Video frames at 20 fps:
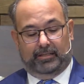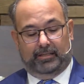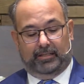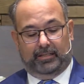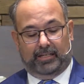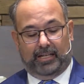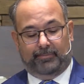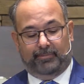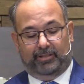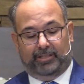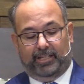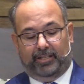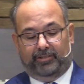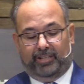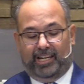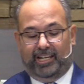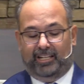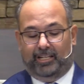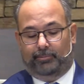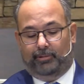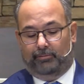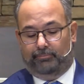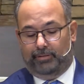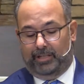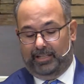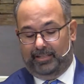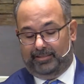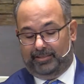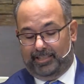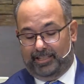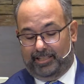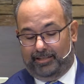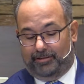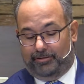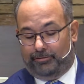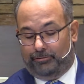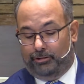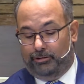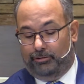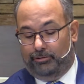Commentator A.W. Pink said,
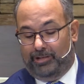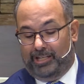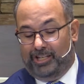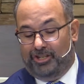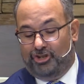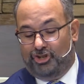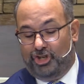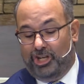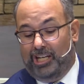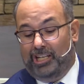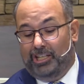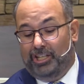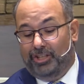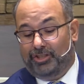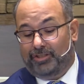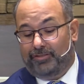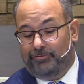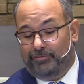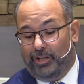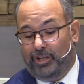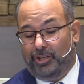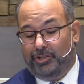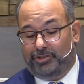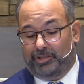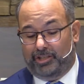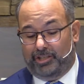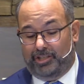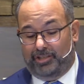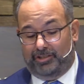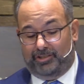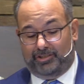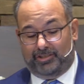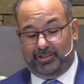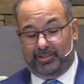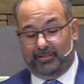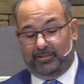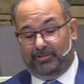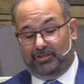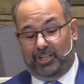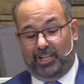through ingenious falsehoods
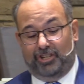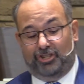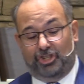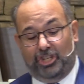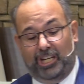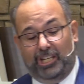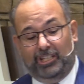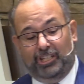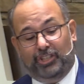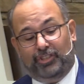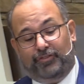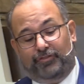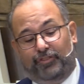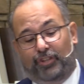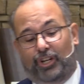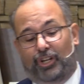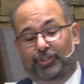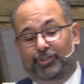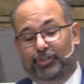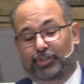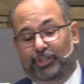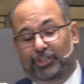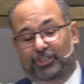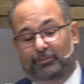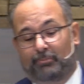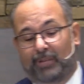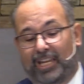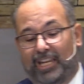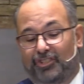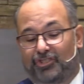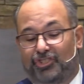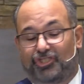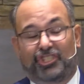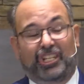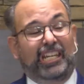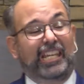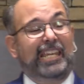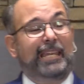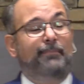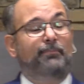may
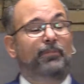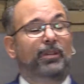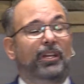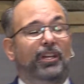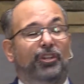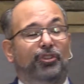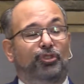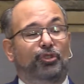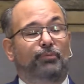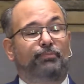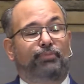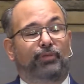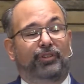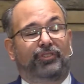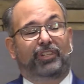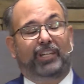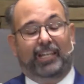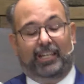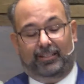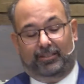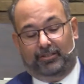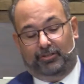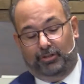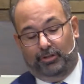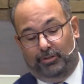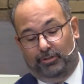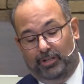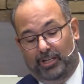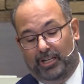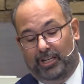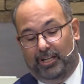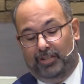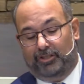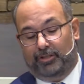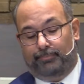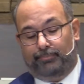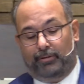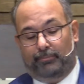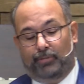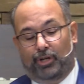seem to
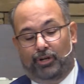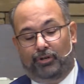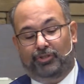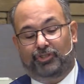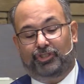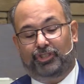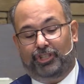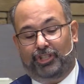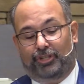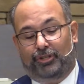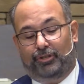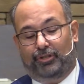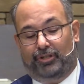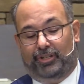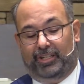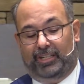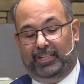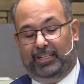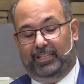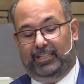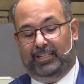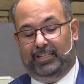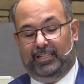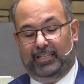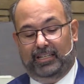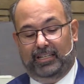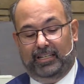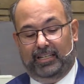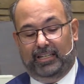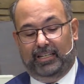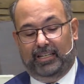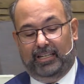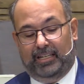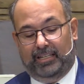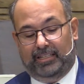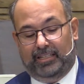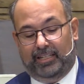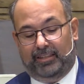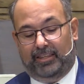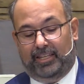promote security,
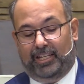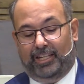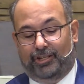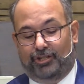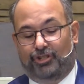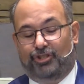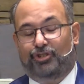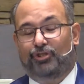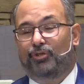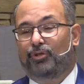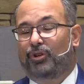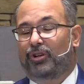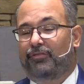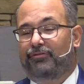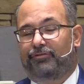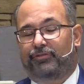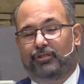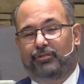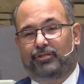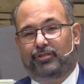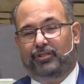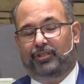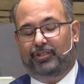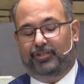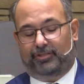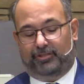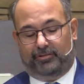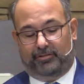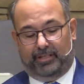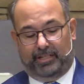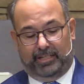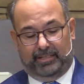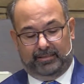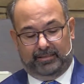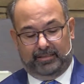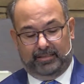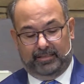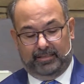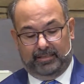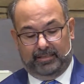yet they ensure future disgrace.